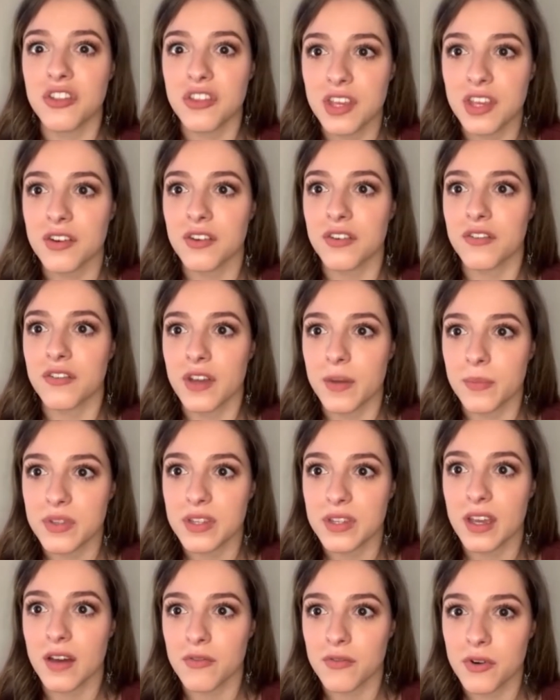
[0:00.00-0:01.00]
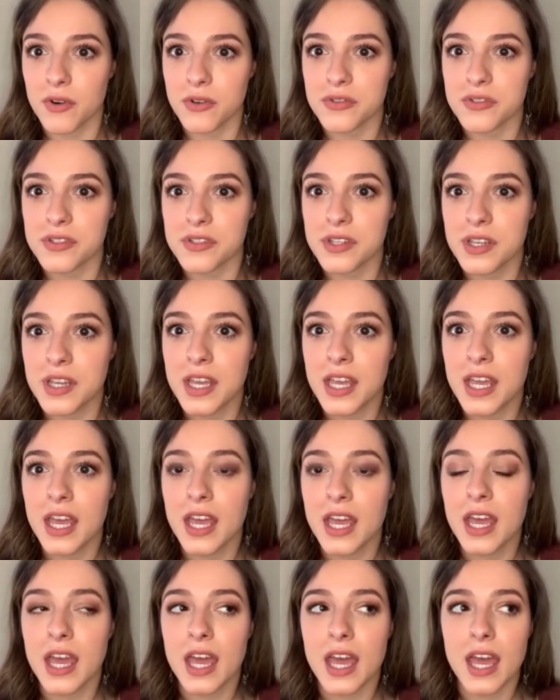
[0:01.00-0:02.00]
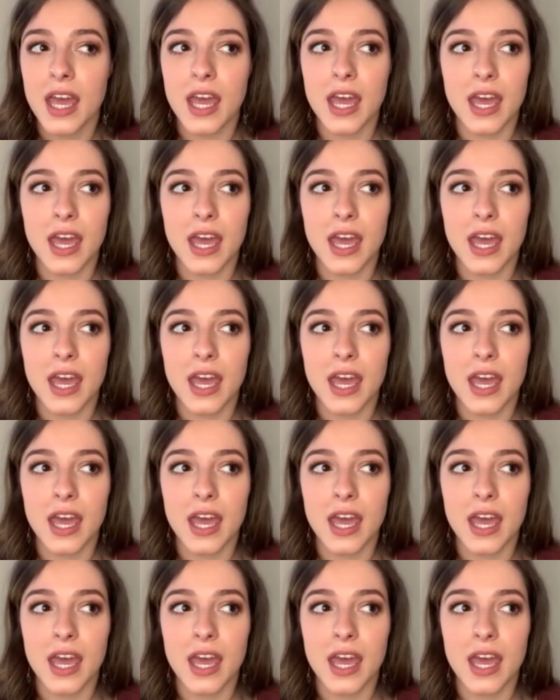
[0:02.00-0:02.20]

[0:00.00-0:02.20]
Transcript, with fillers: theater of Epidaurus. Wow.